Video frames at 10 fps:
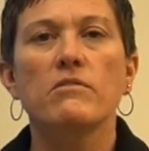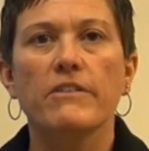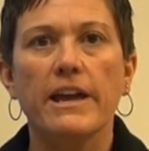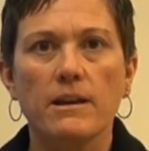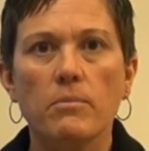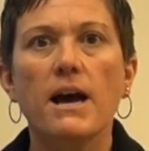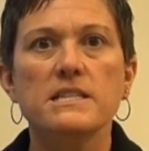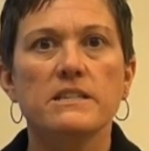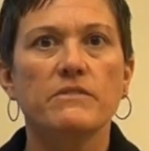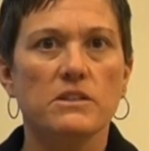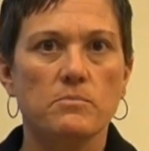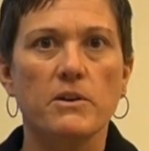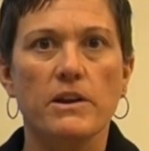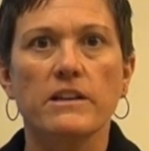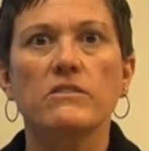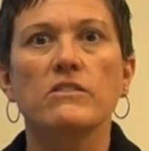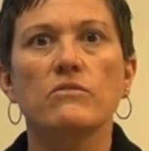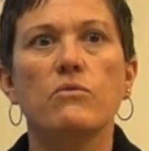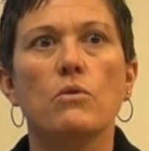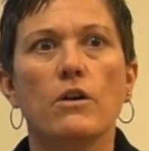providing positive experiences
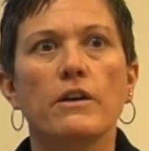for our